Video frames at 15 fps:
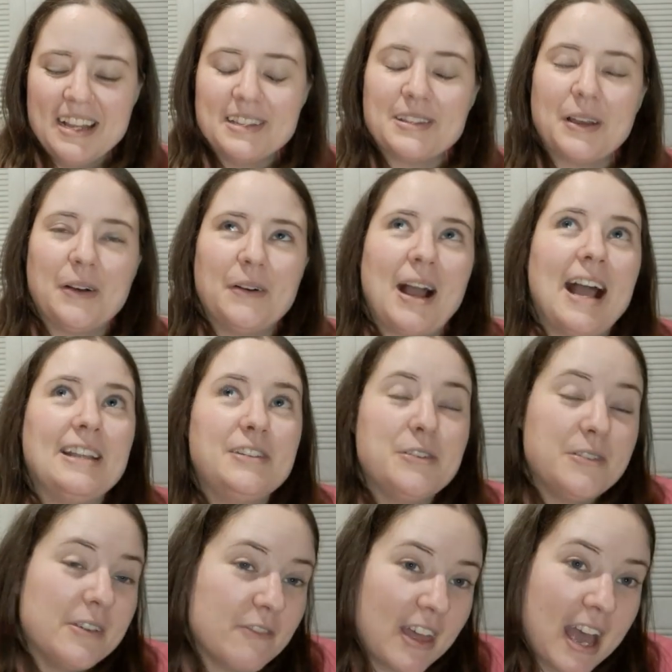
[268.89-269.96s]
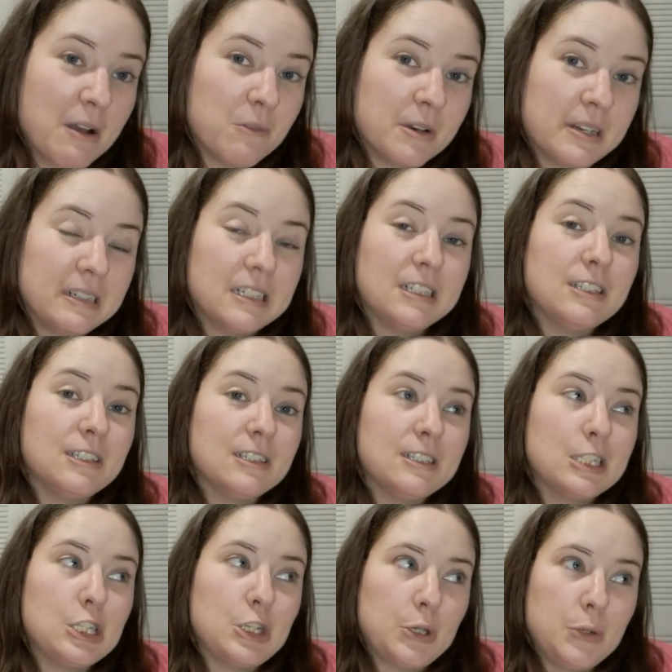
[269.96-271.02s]
So I do give that one
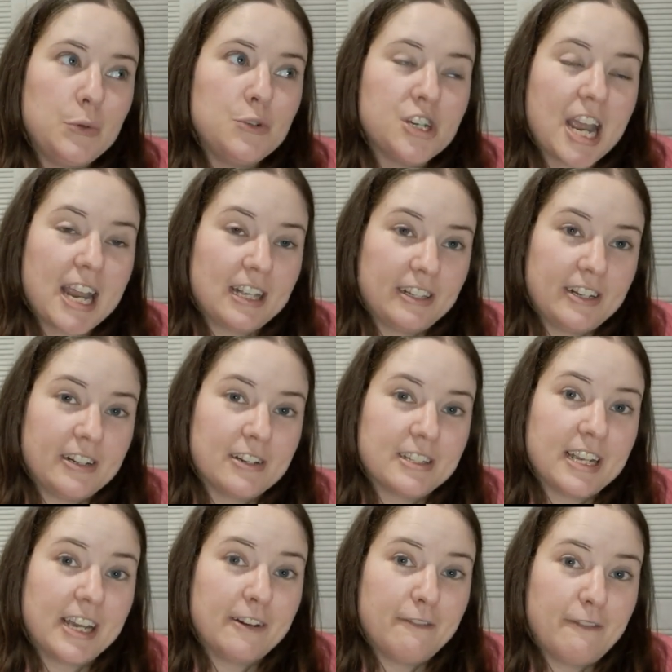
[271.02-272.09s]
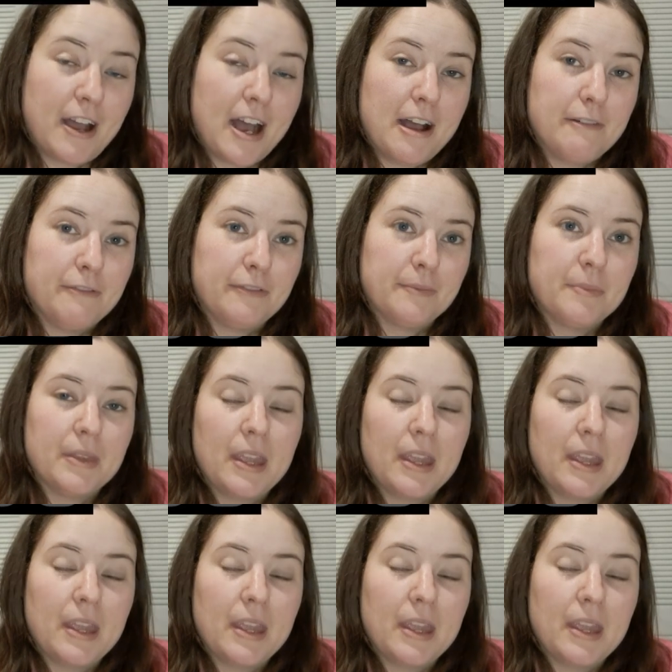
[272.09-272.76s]
2 jack-o'-lanterns out of 5.